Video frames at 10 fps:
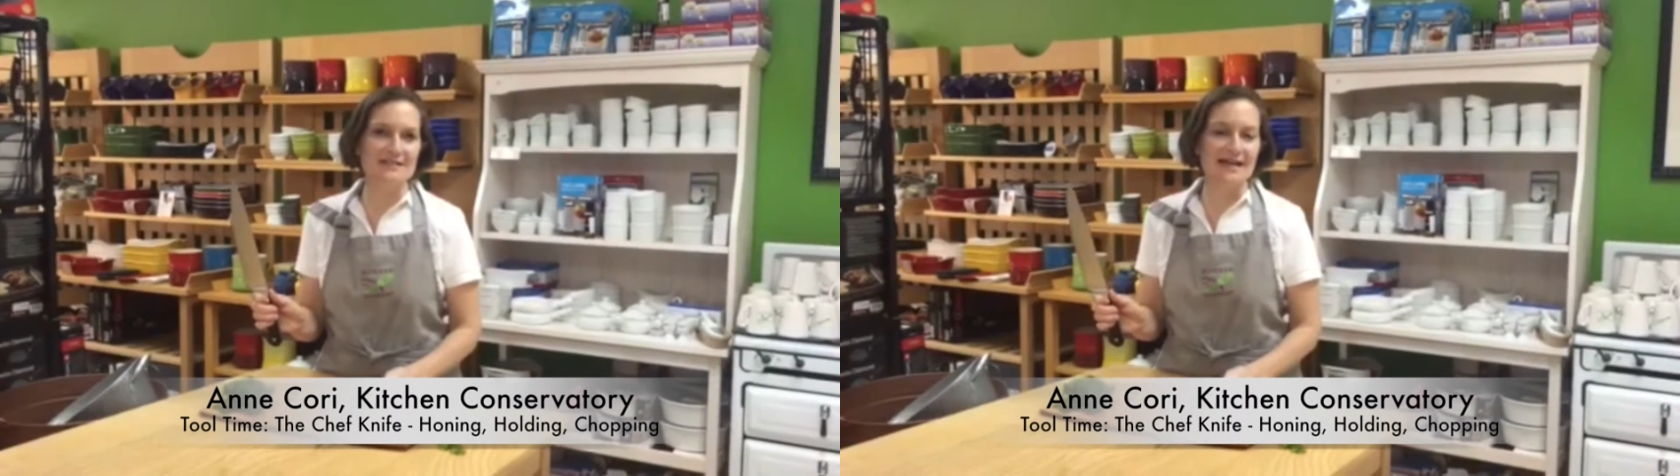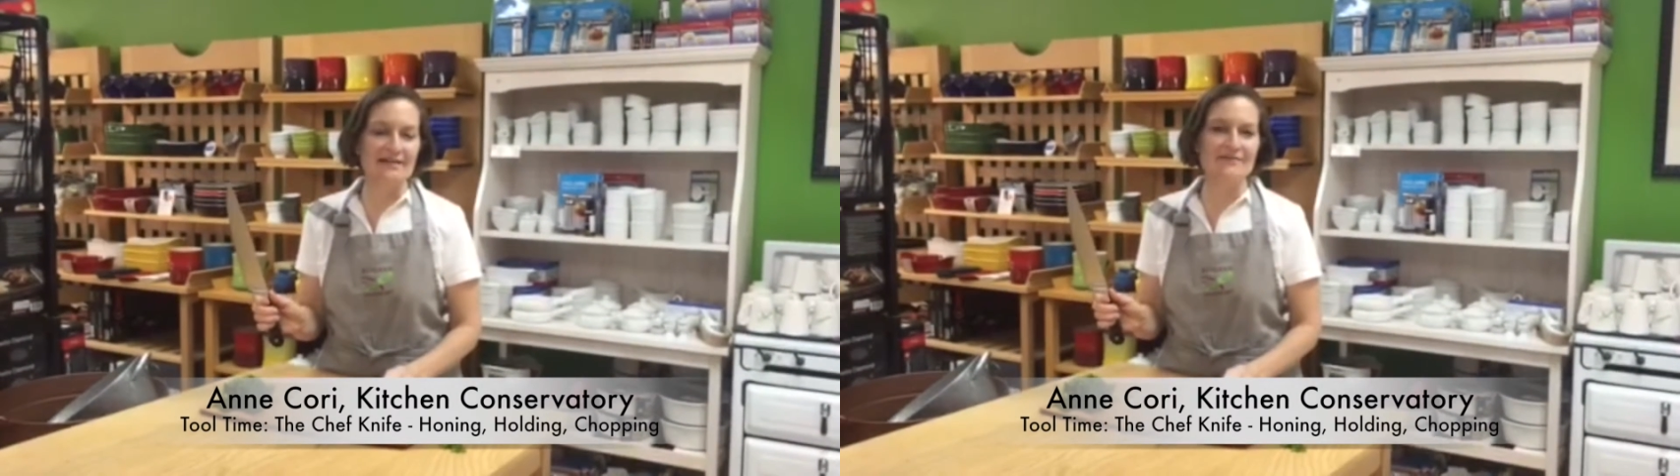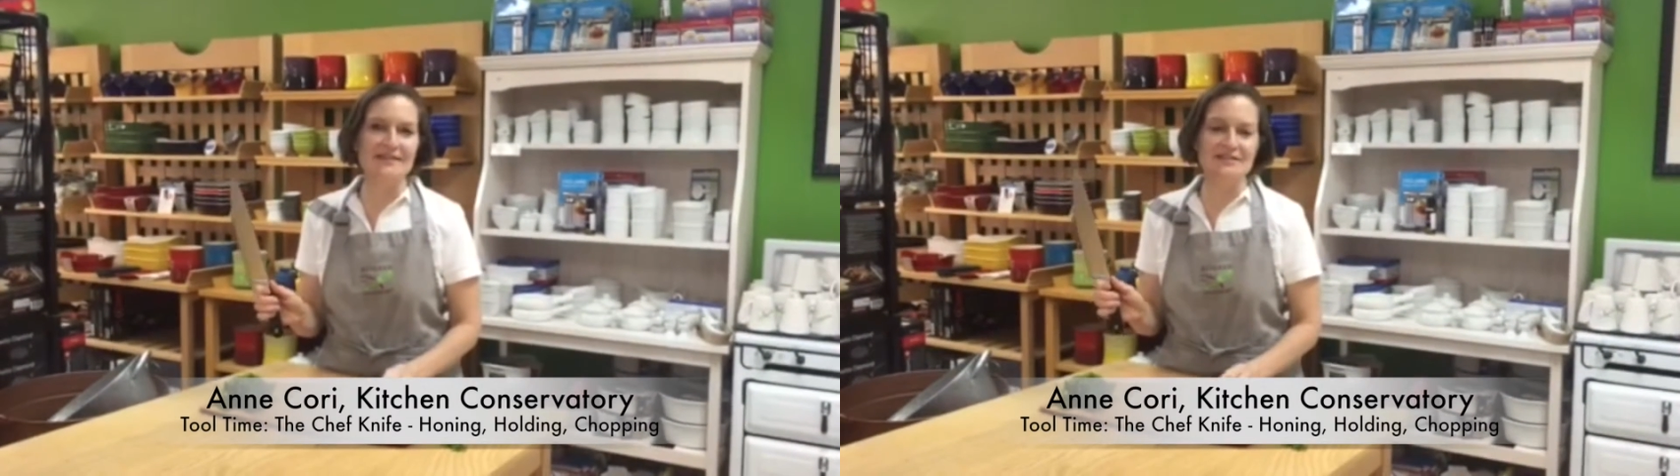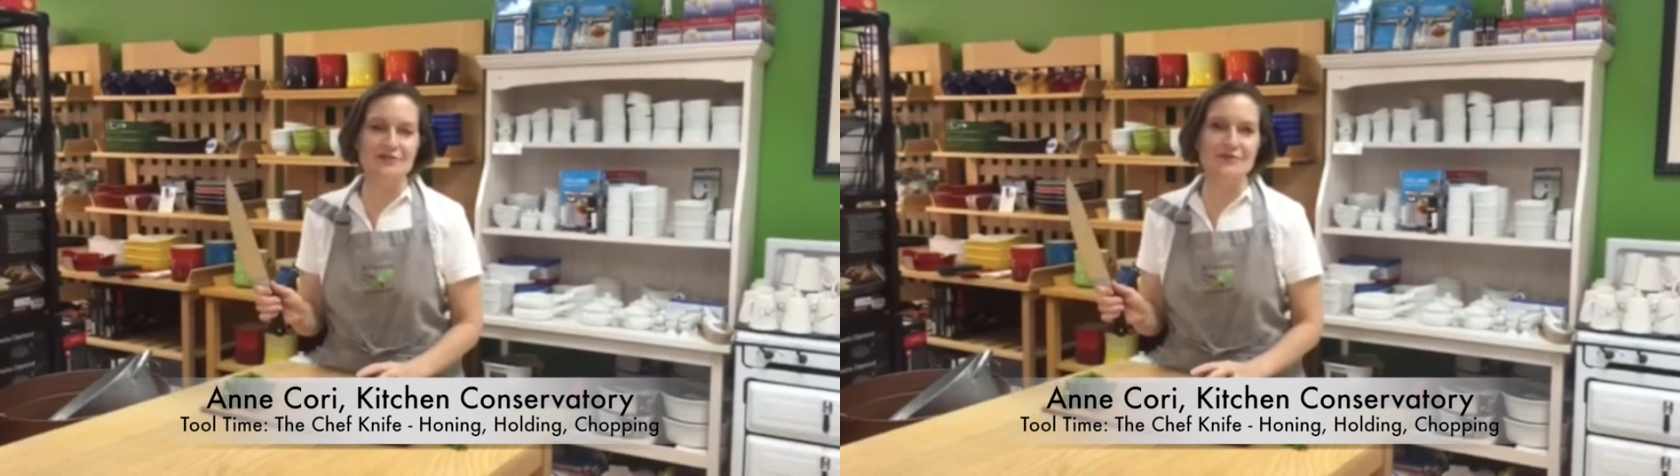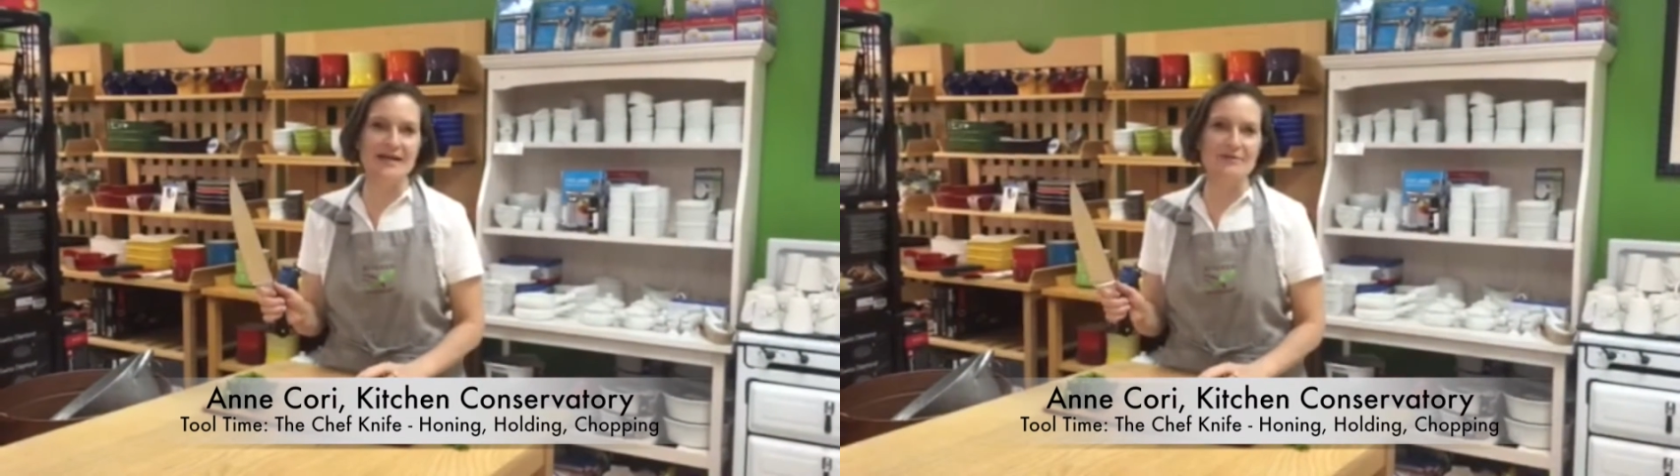knife that's a
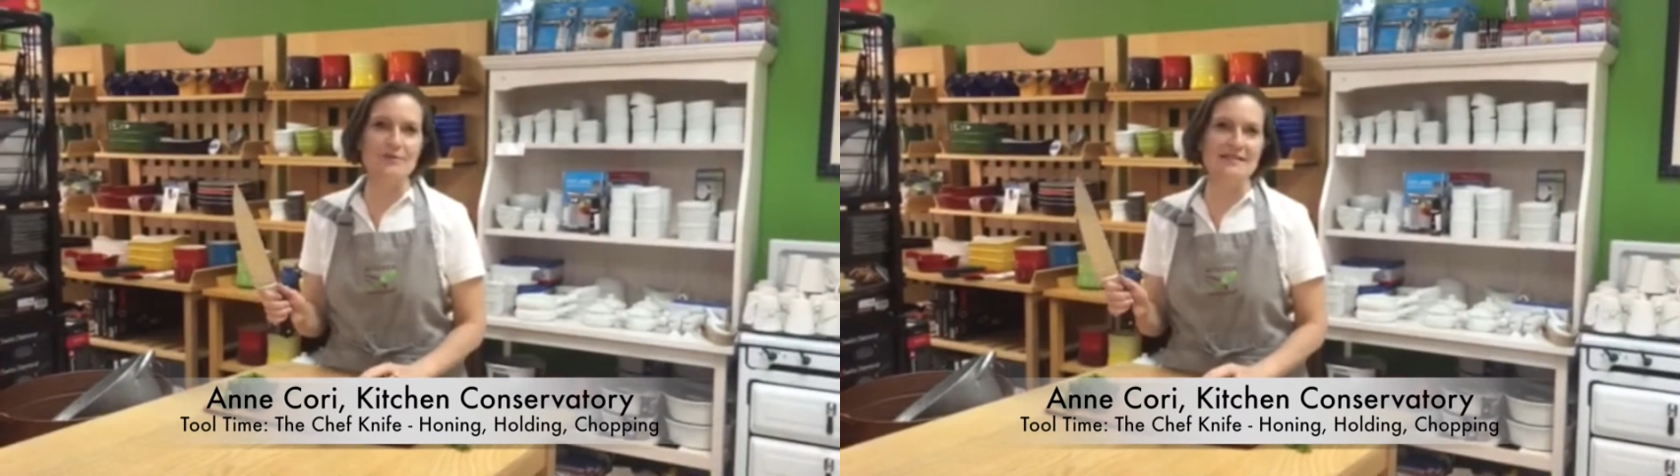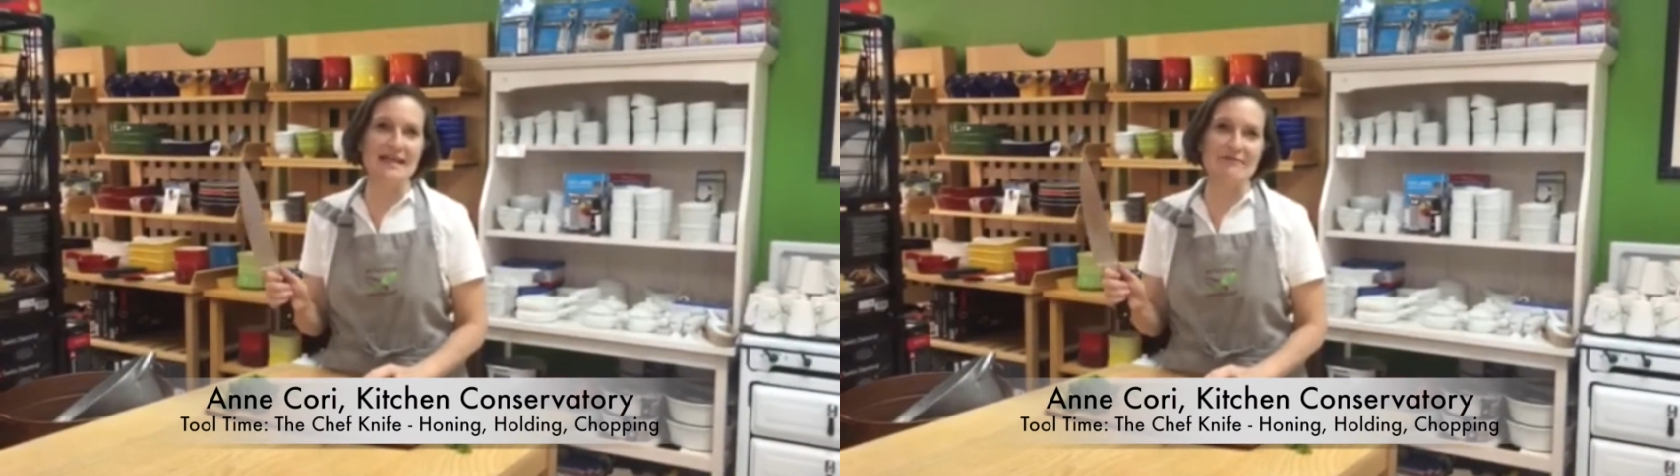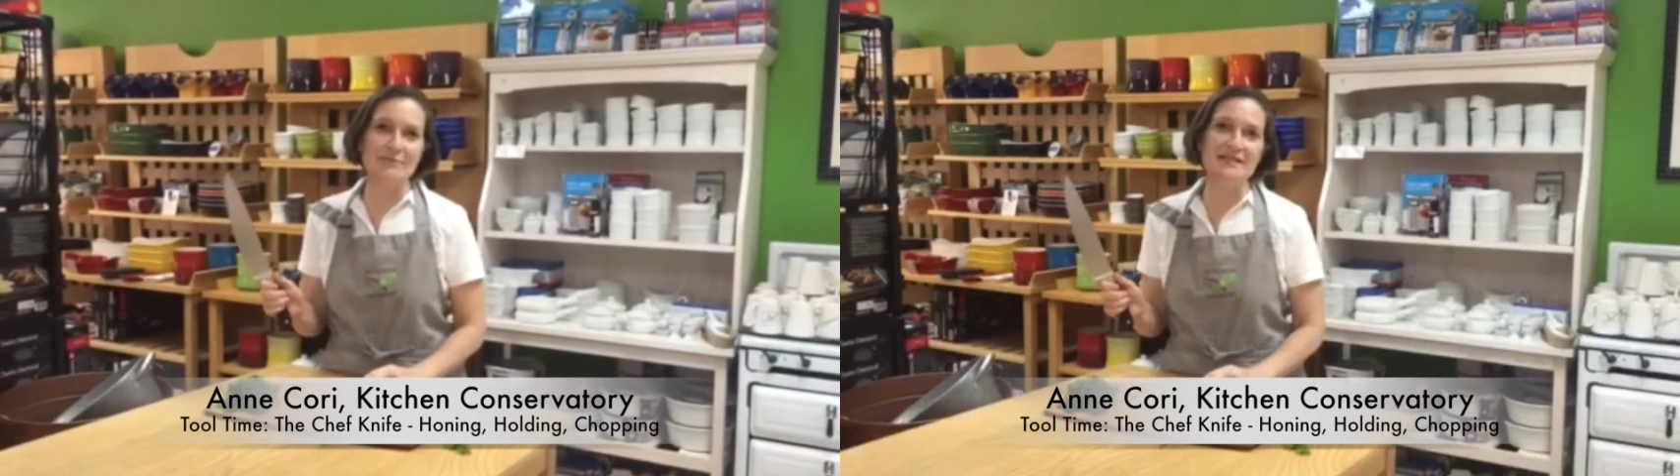great one to have,